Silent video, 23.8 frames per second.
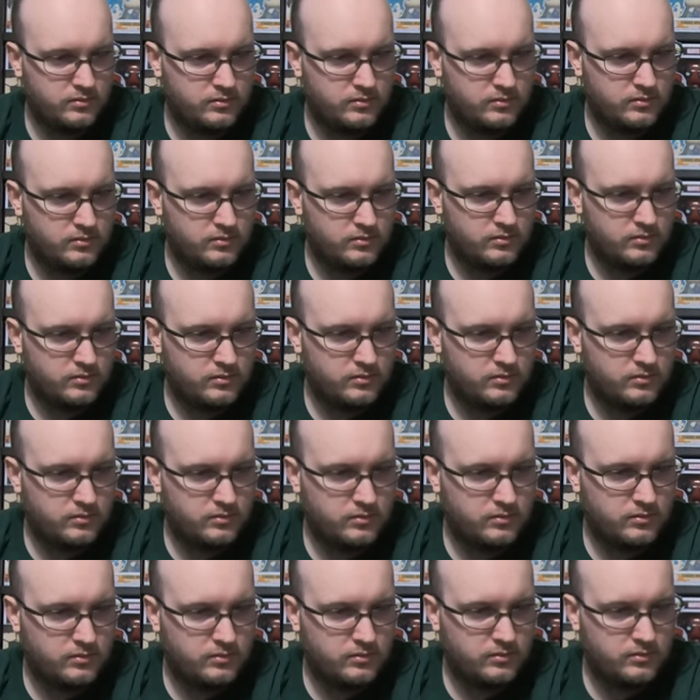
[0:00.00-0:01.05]

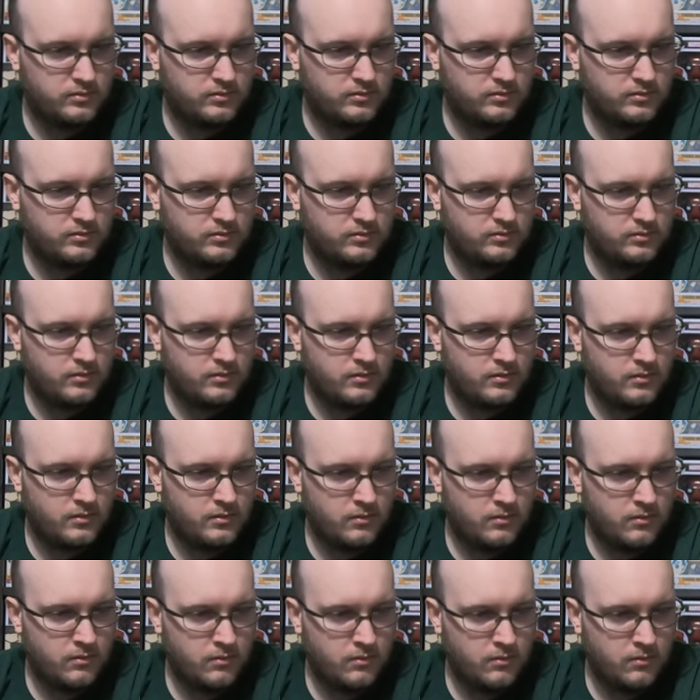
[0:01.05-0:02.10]

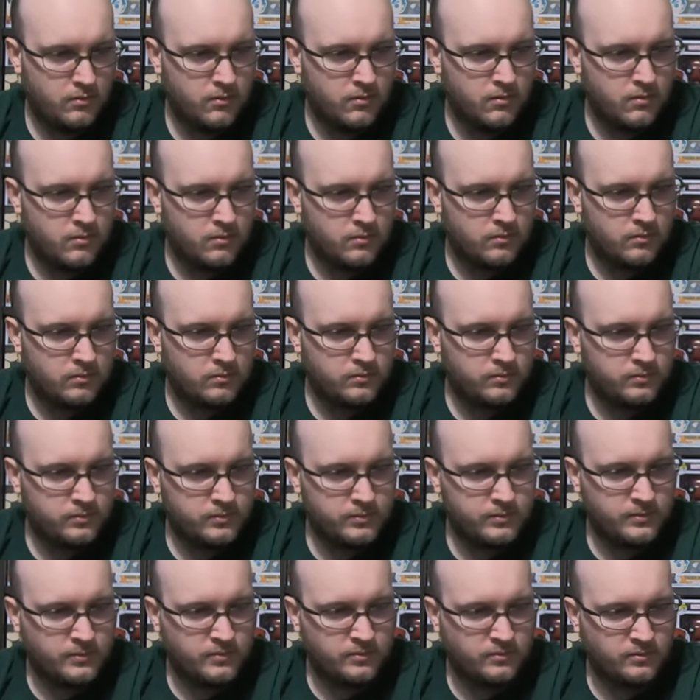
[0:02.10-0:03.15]

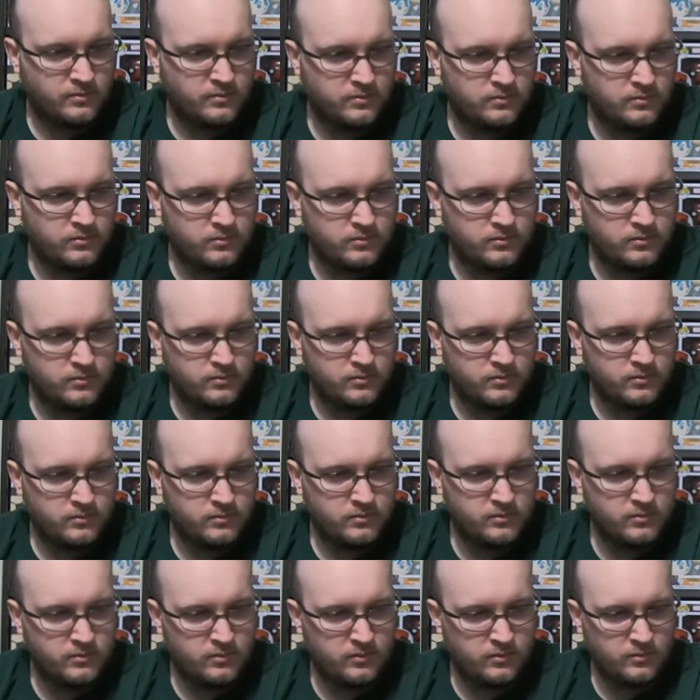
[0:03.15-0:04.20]

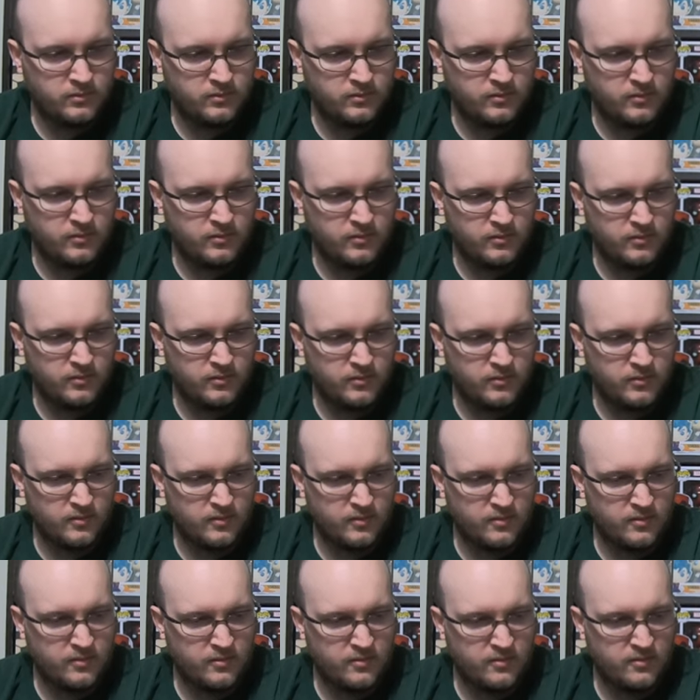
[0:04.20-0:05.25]

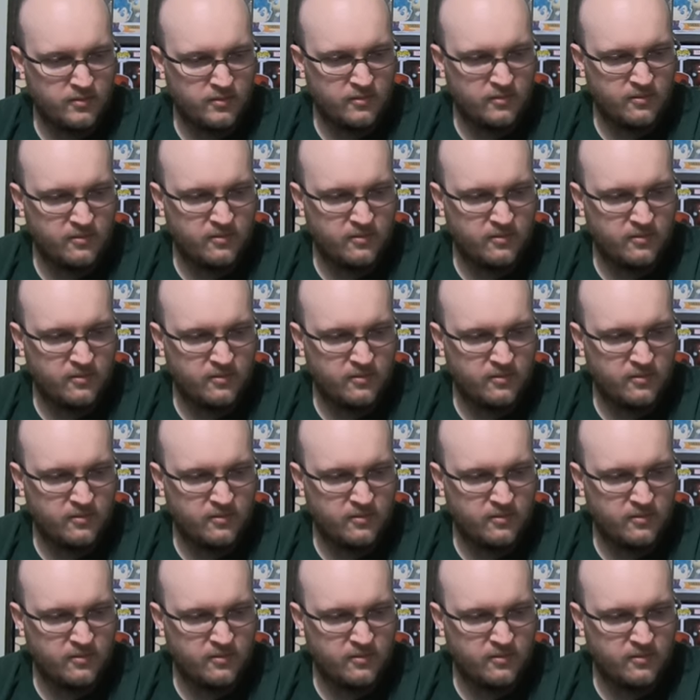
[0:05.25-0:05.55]
(not speaking)